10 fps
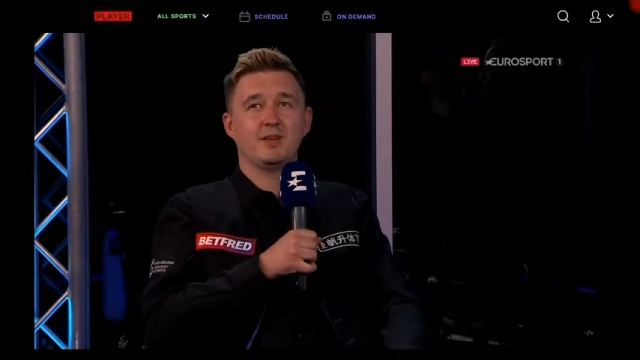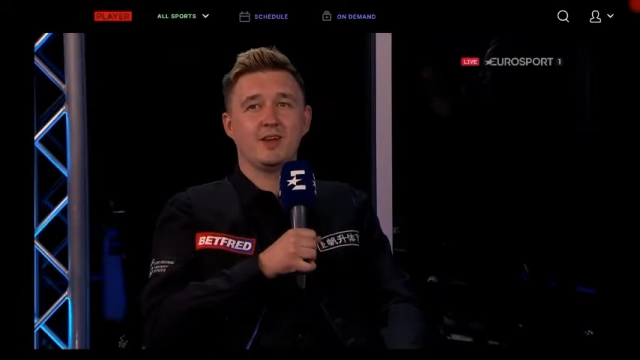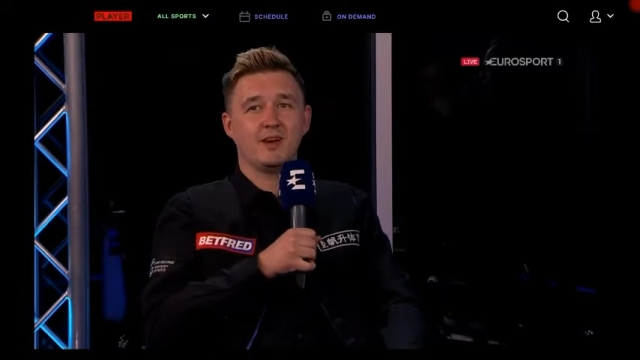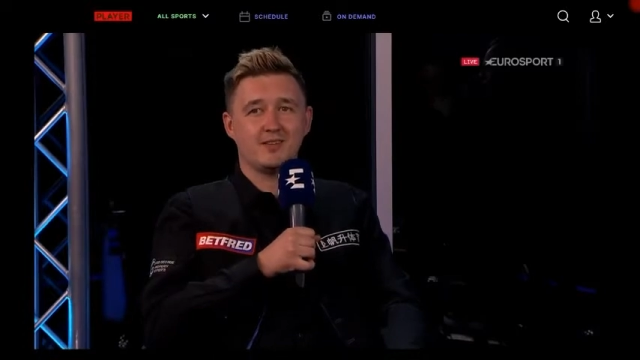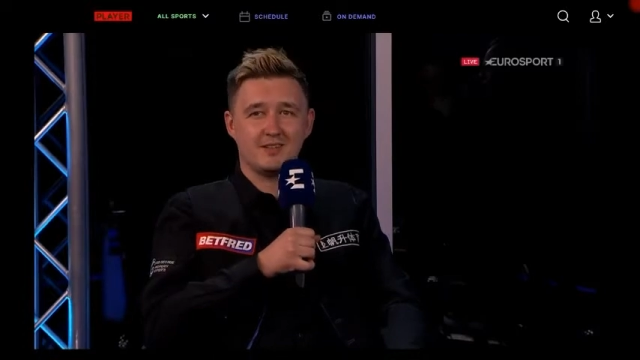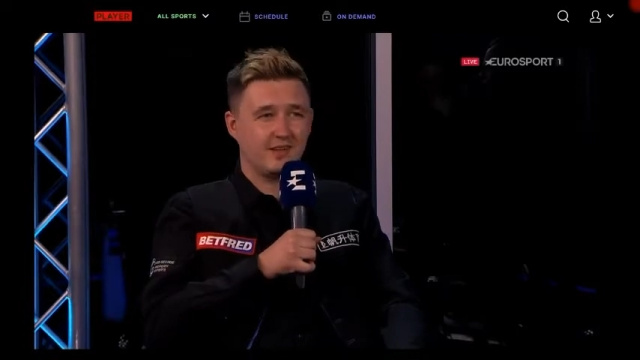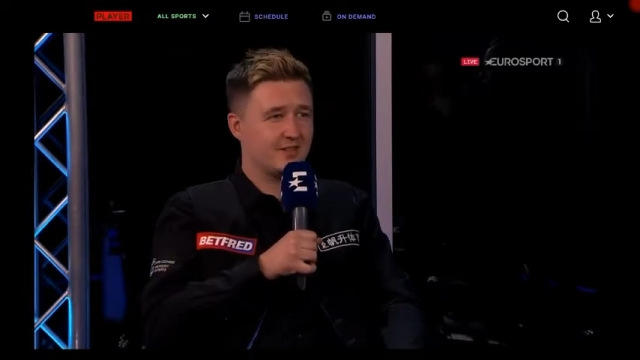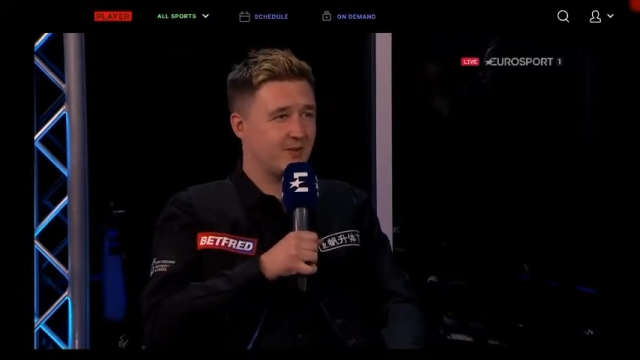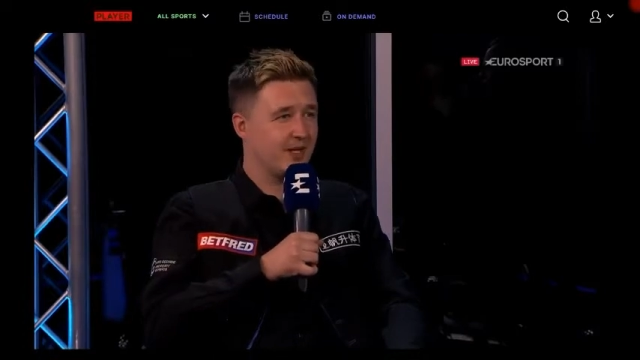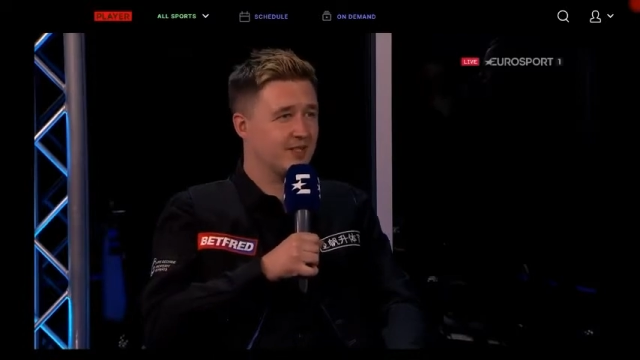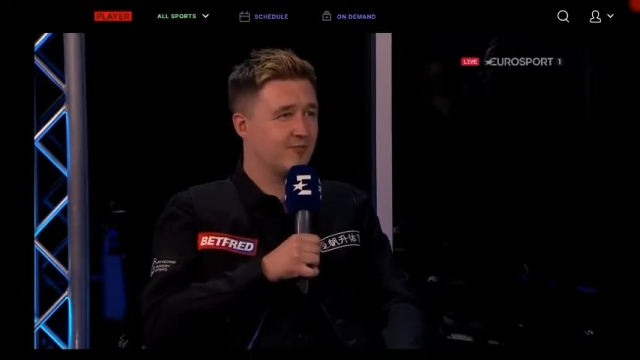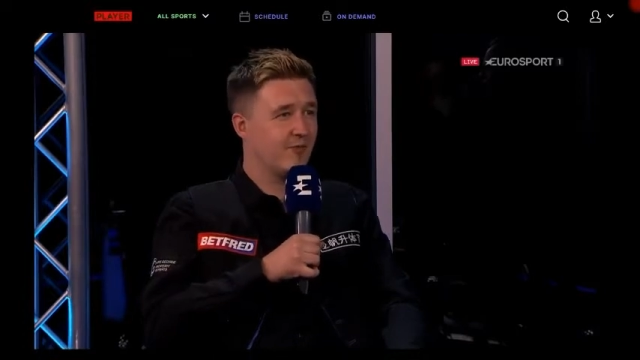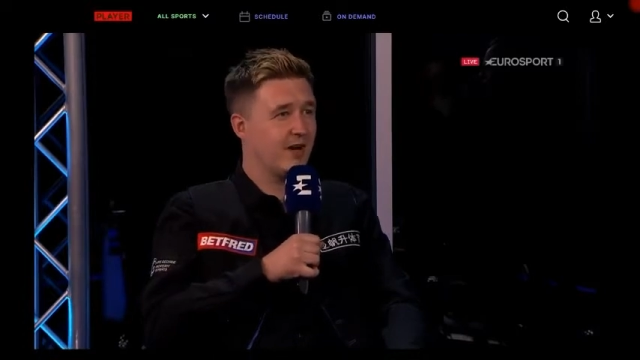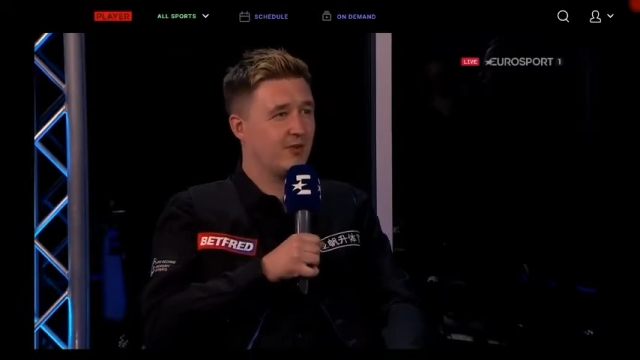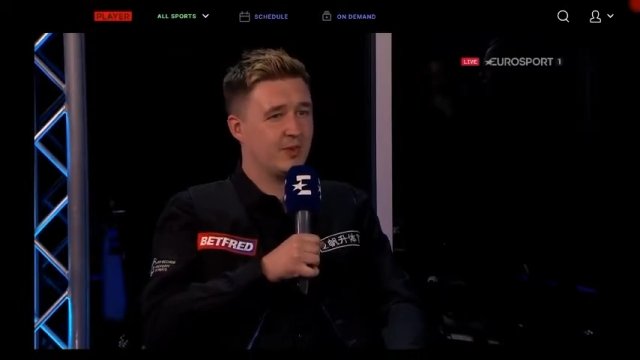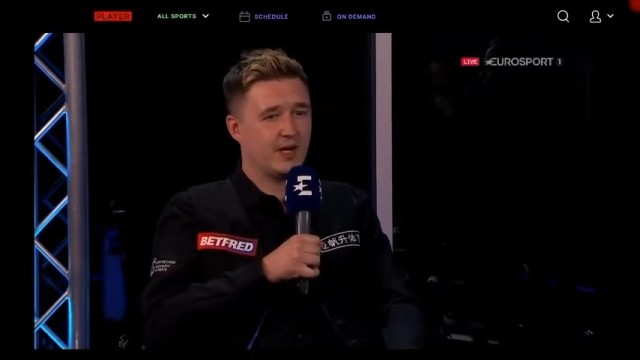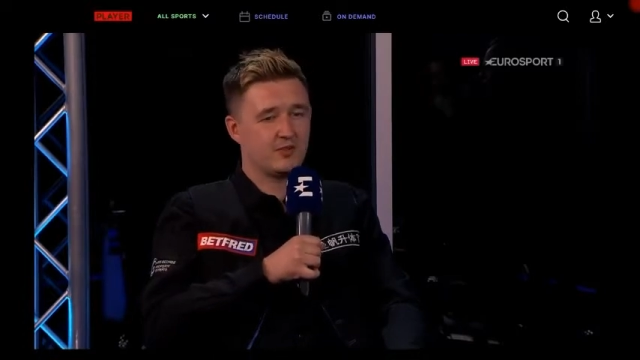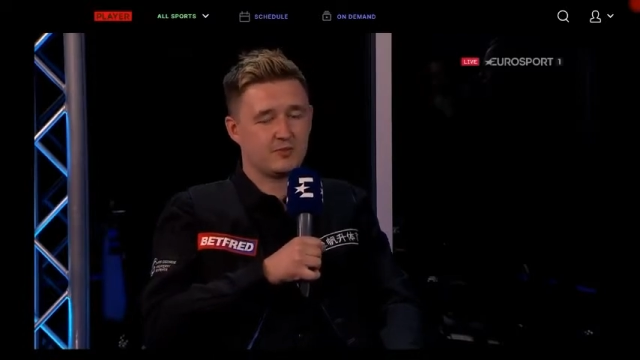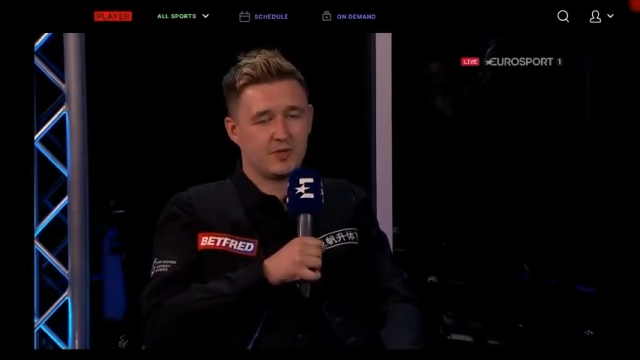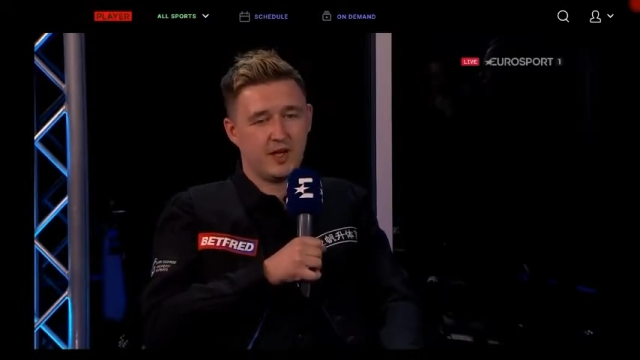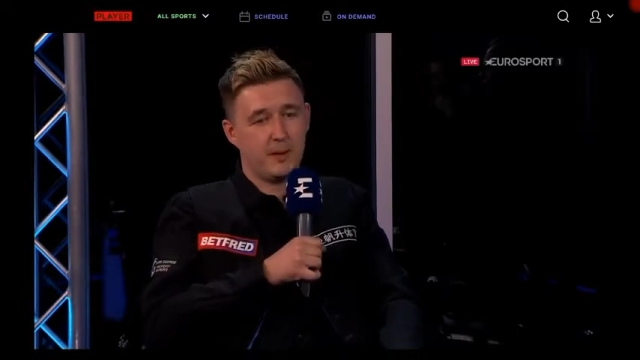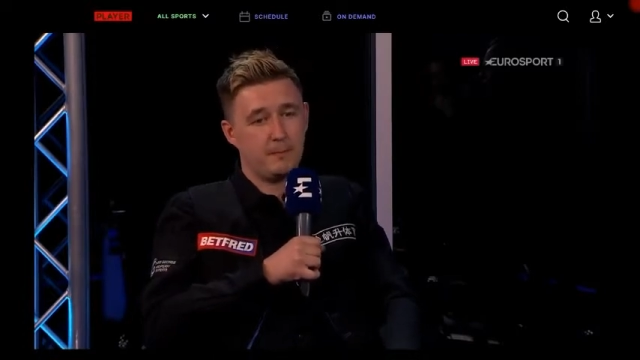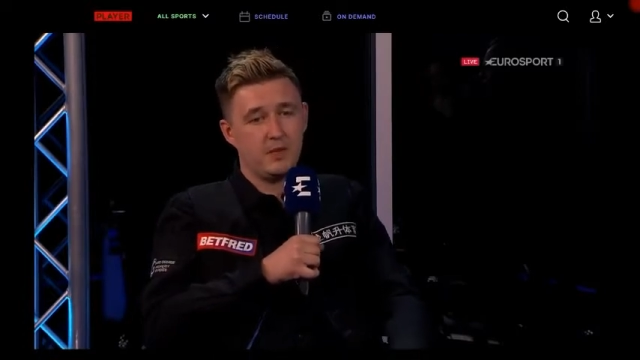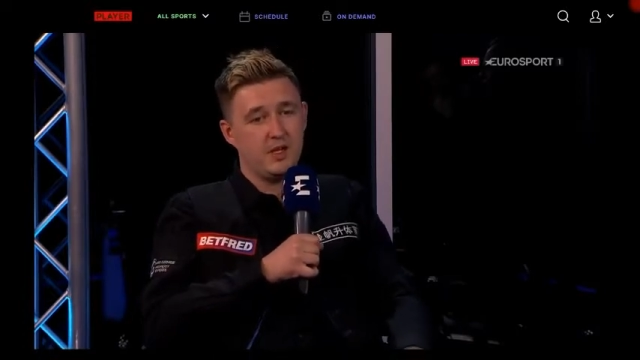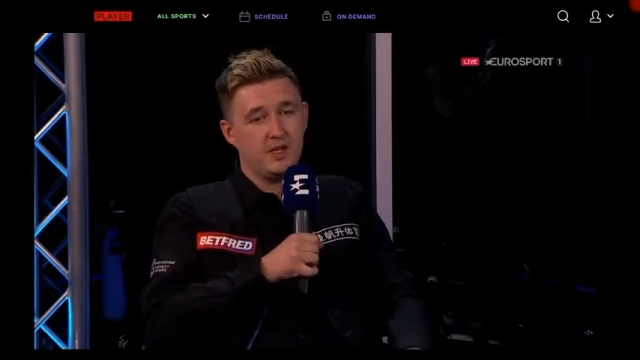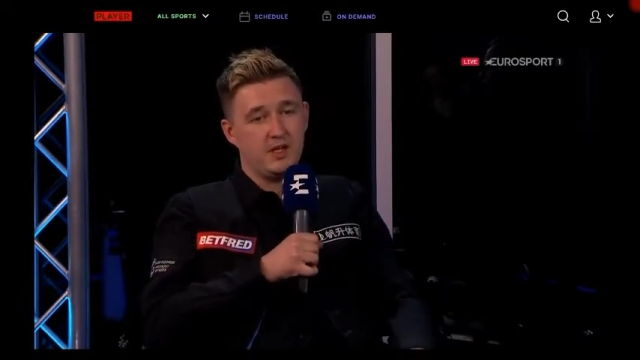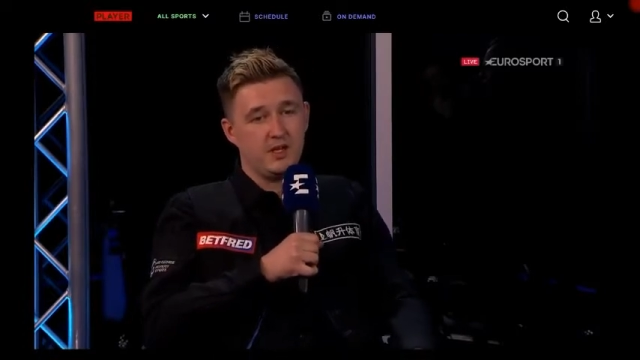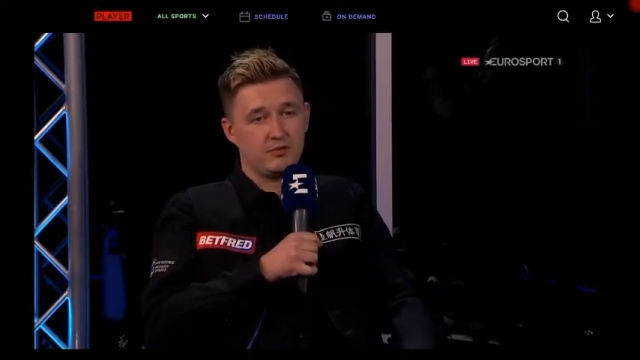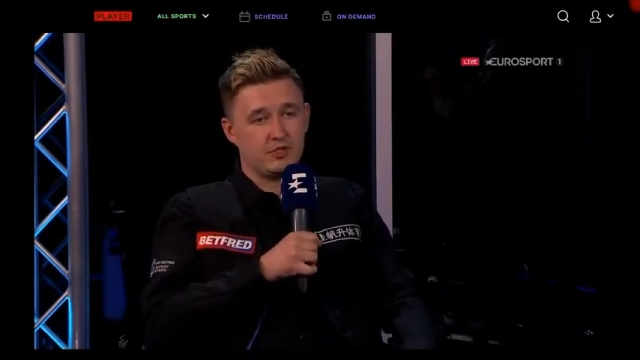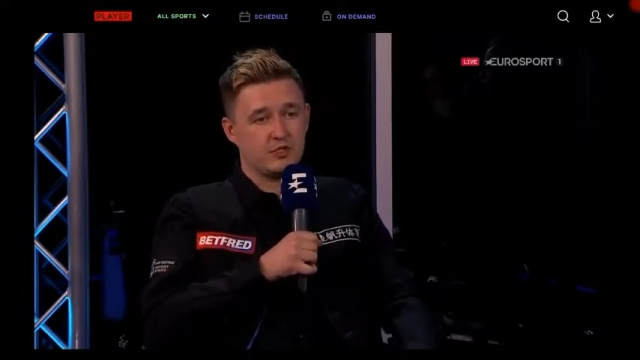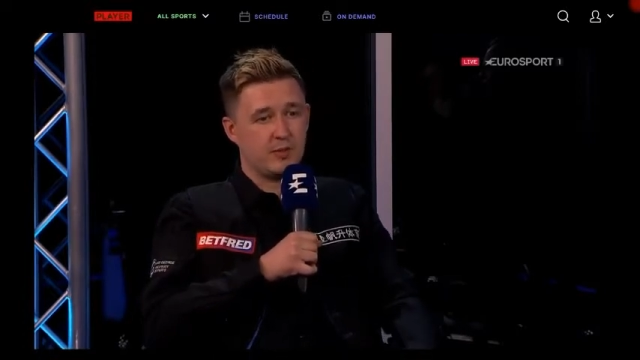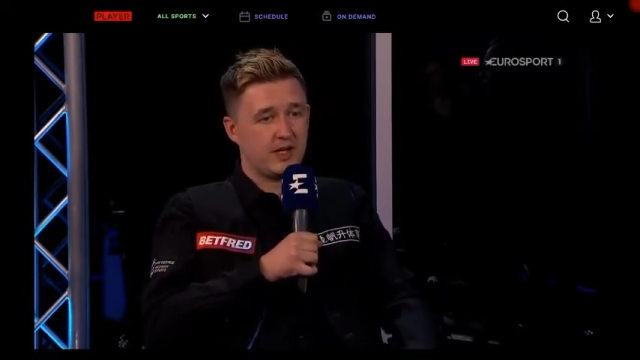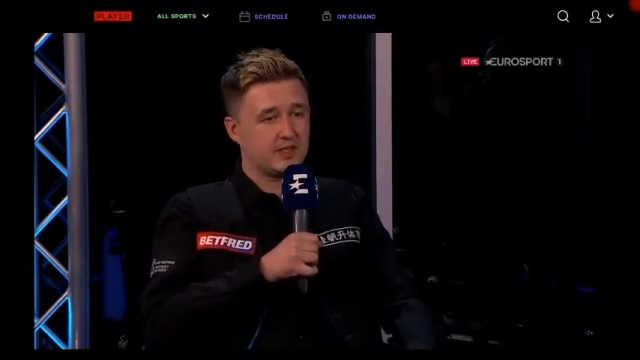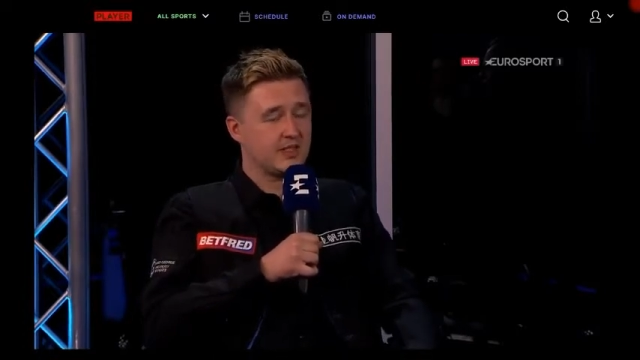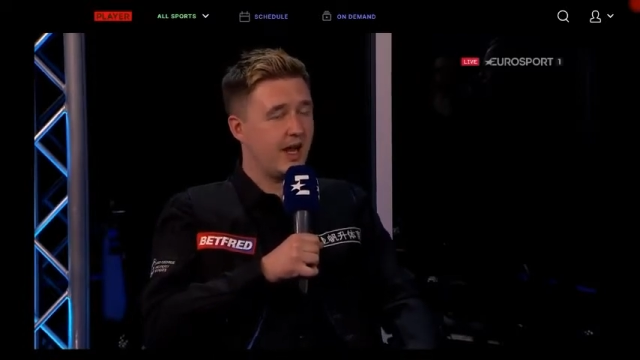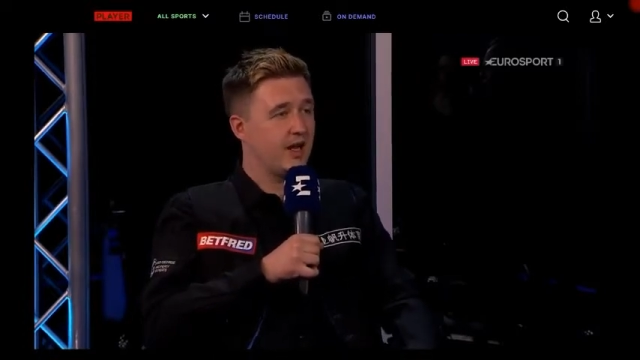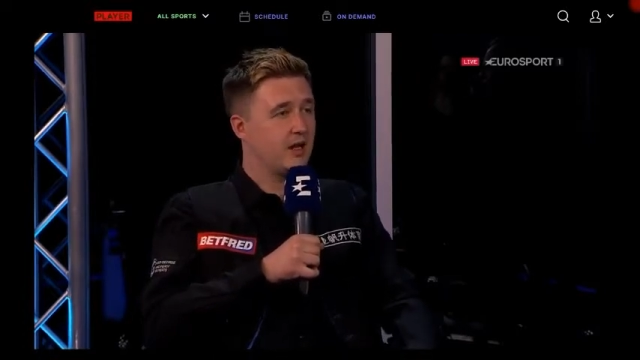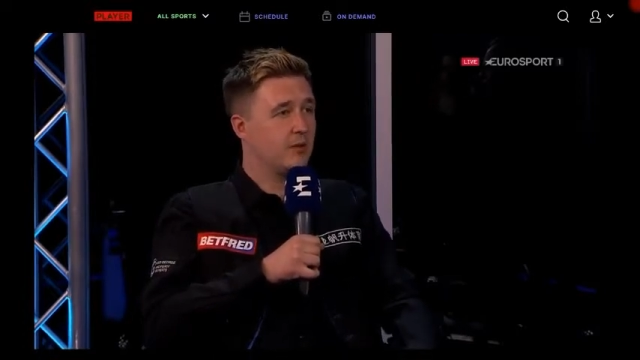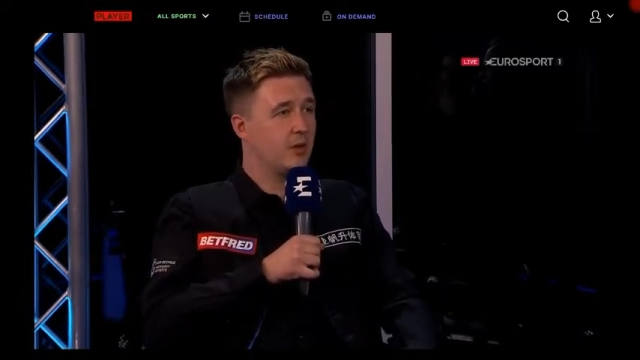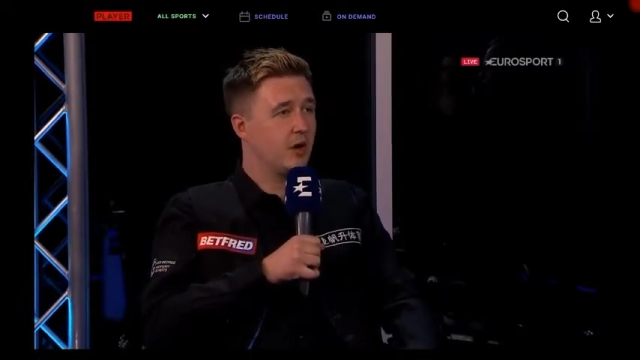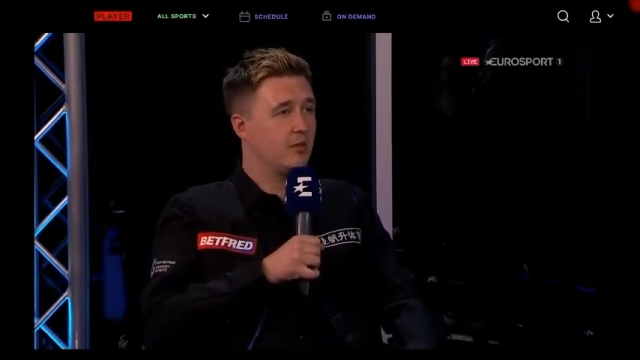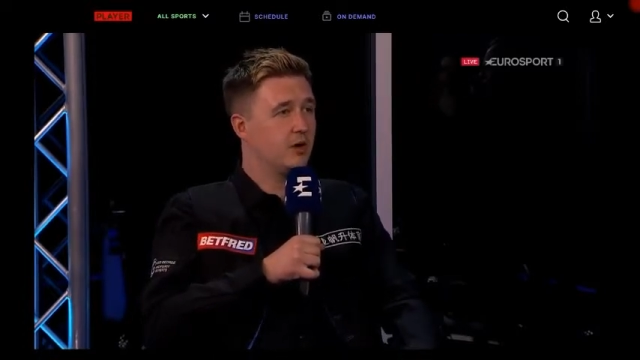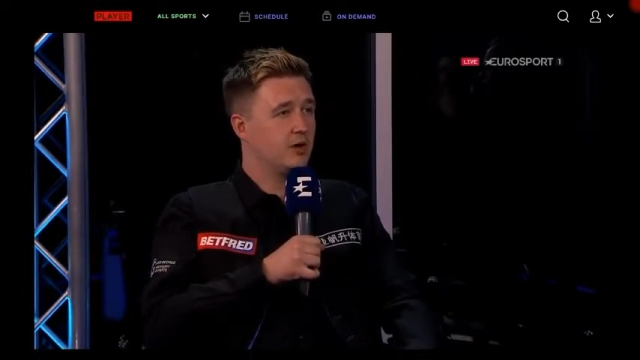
go. It's like swings and roundabouts. But it was just about staying in the moment.